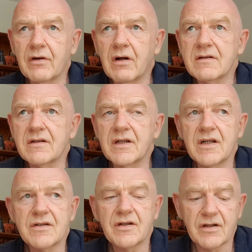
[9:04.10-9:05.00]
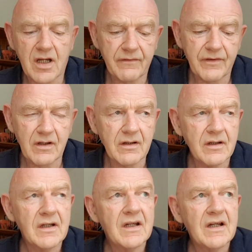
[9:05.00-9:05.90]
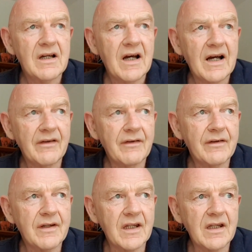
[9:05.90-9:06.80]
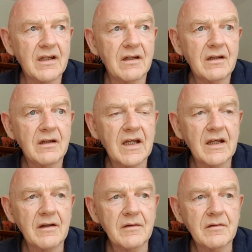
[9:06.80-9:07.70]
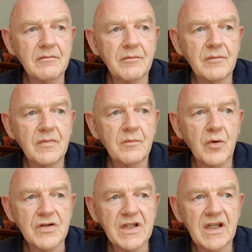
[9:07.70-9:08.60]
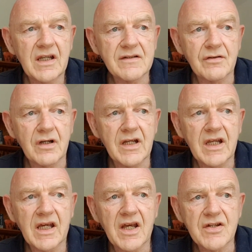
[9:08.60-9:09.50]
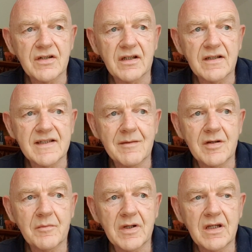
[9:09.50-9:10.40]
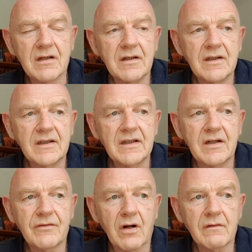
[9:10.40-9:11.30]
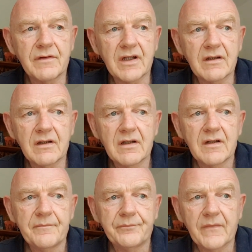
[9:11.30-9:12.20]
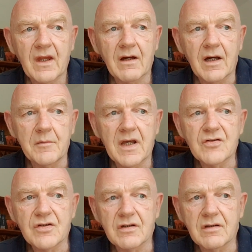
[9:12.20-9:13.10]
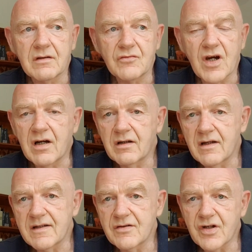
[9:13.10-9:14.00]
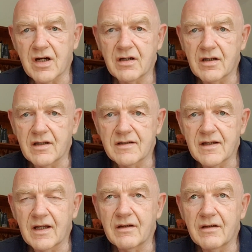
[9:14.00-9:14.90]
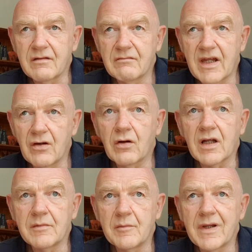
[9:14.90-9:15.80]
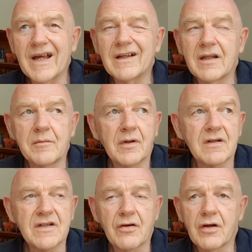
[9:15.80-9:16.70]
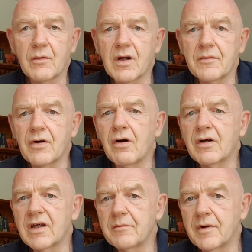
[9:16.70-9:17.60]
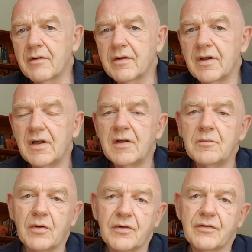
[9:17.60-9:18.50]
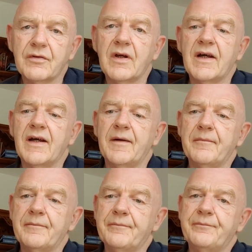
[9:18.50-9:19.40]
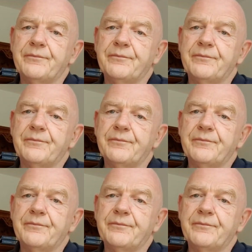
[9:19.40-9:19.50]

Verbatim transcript: consultation in Enfield and the uh, proceedings or the litigation that they seem to be involved in, I mention Jarndyce and Jarndyce, and they look at me blankly because they don't know what I'm talking about. But um,